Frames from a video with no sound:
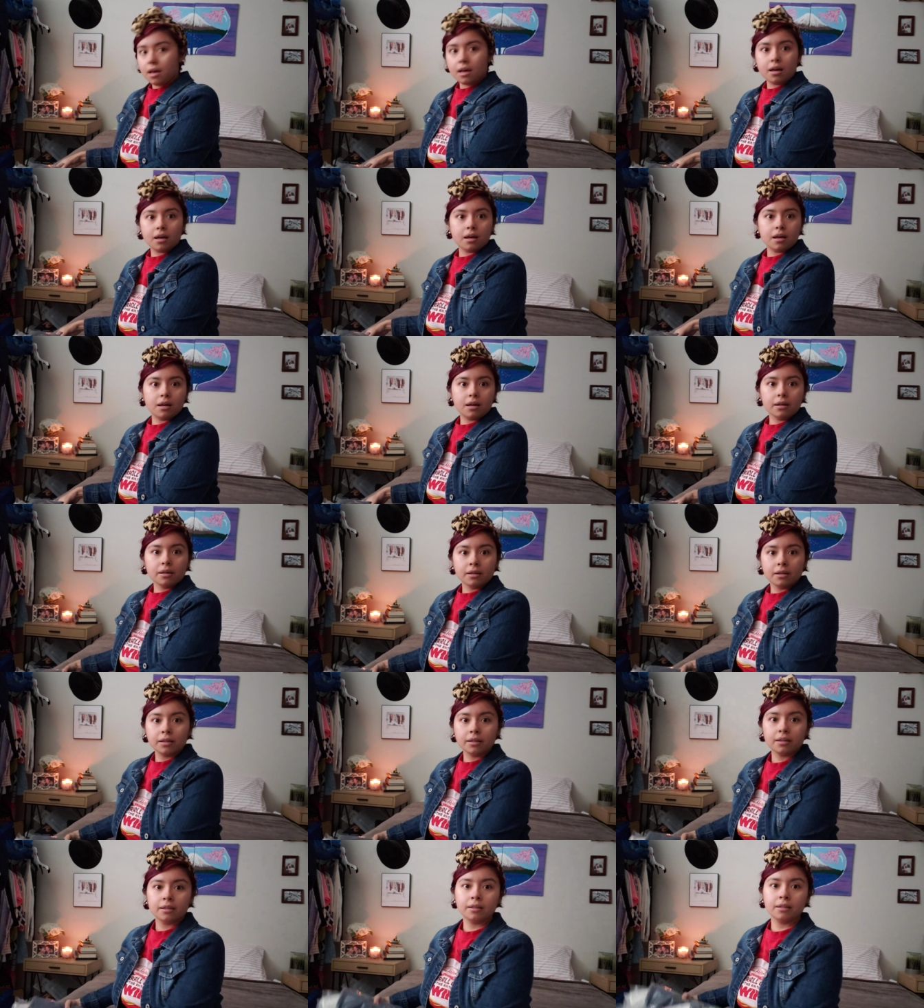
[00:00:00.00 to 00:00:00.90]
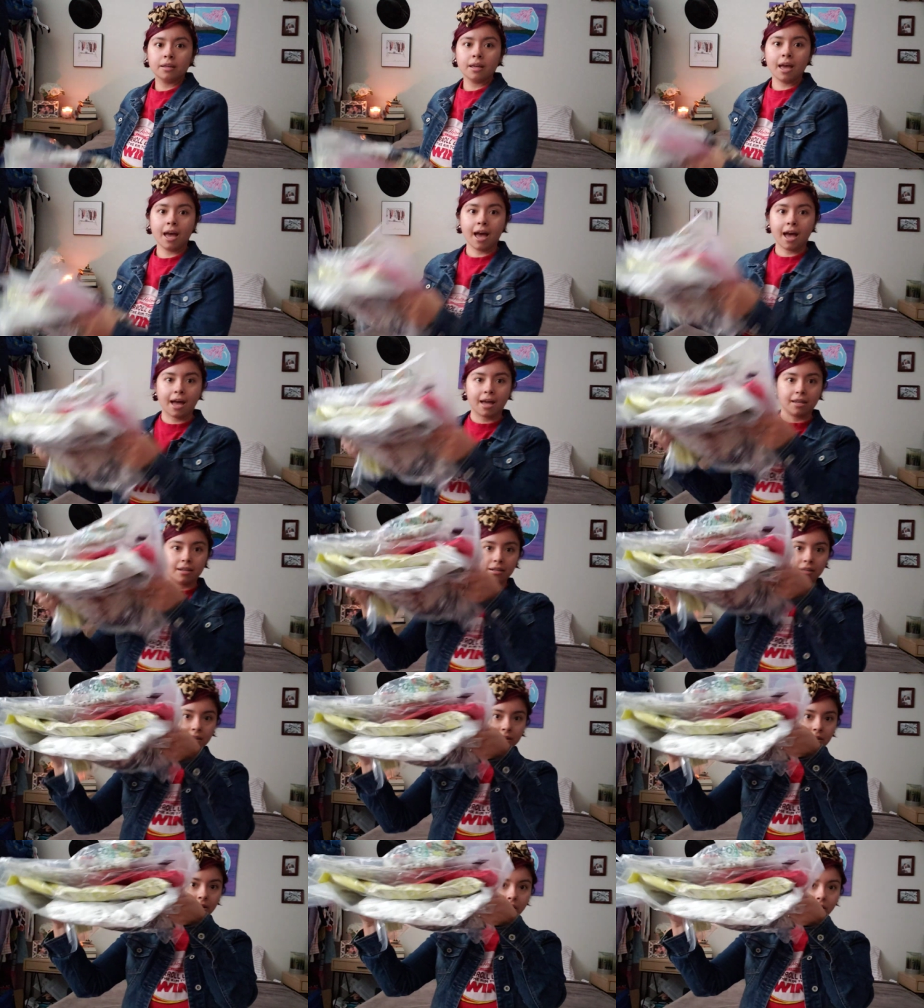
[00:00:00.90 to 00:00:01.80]
uh, had
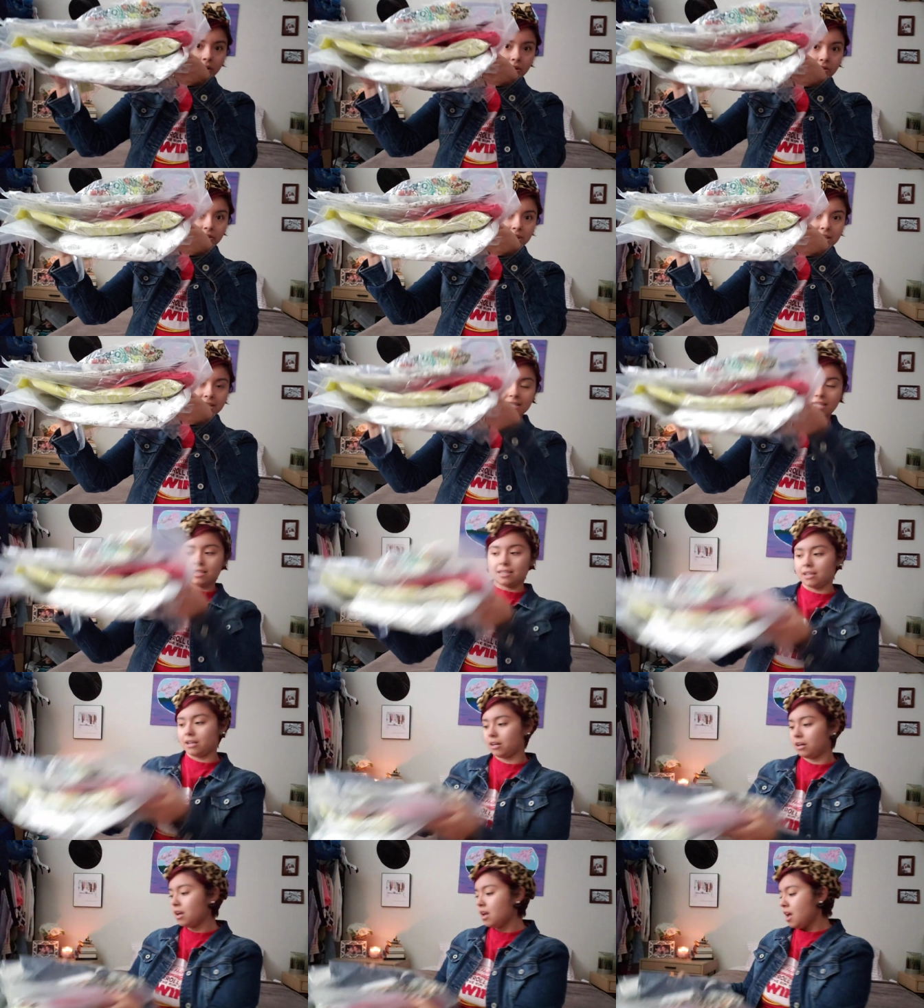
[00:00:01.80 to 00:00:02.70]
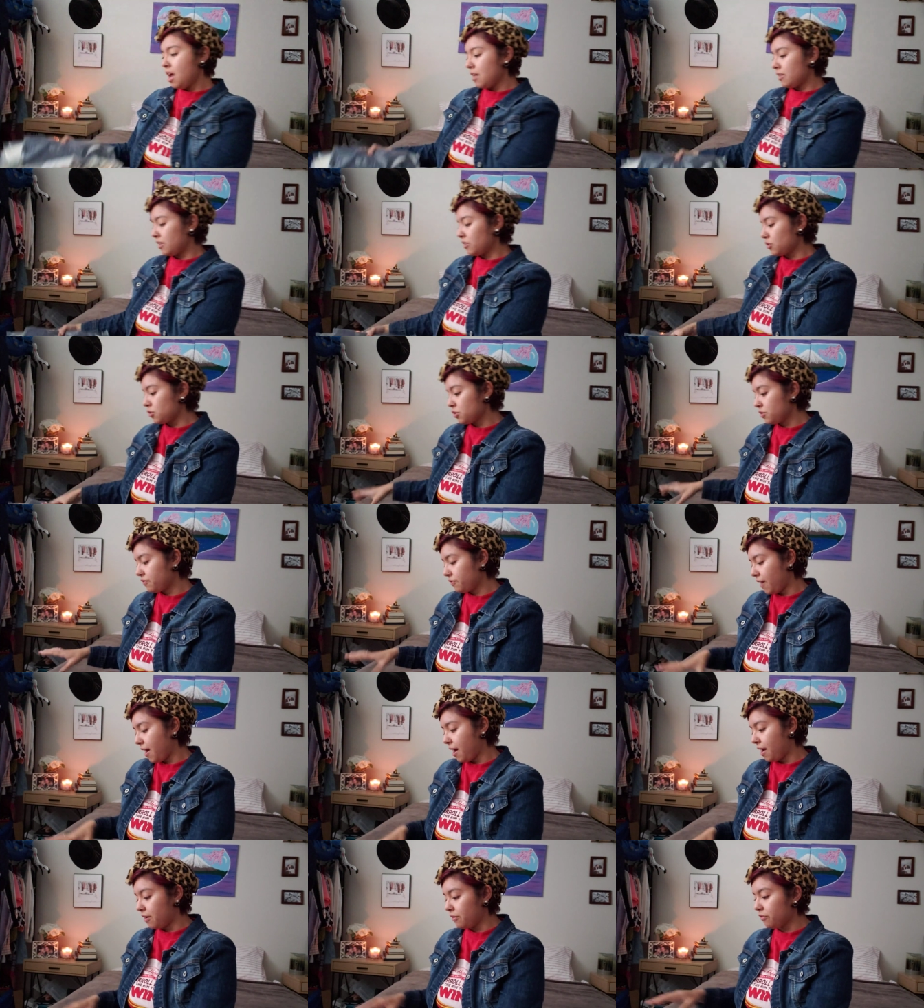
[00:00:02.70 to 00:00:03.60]
all these in there. I think there's
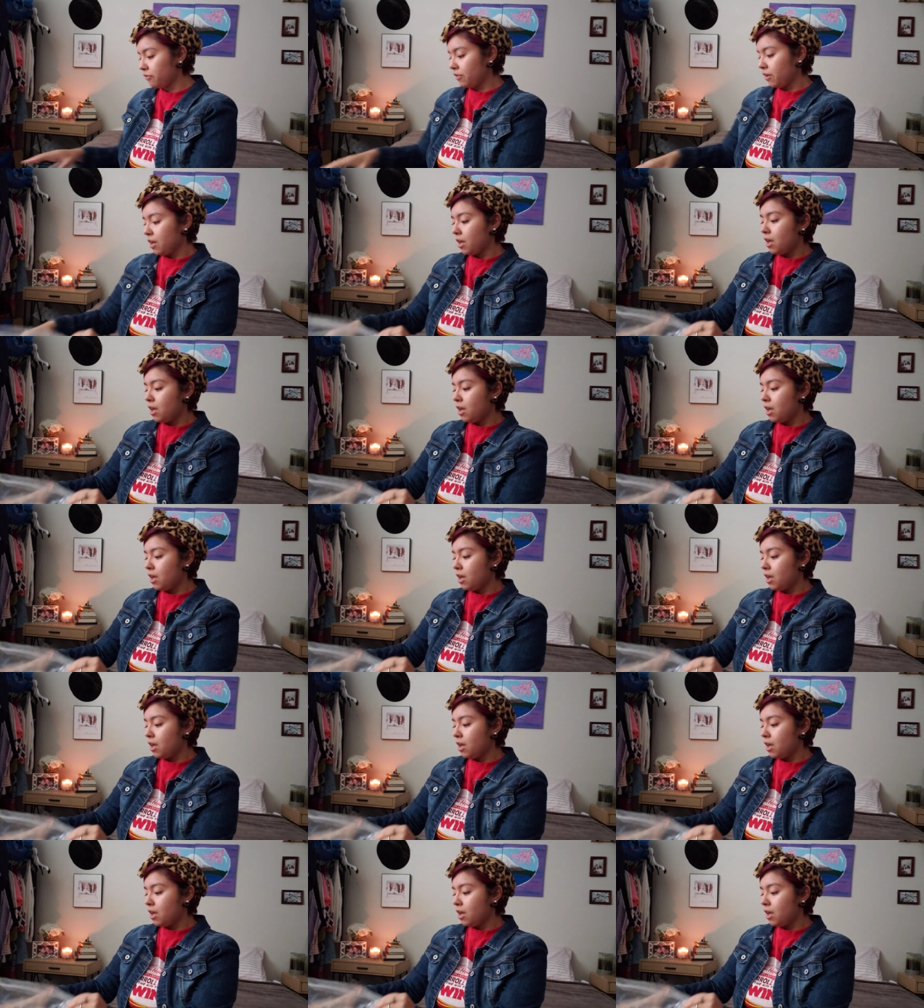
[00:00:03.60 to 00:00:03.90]
five.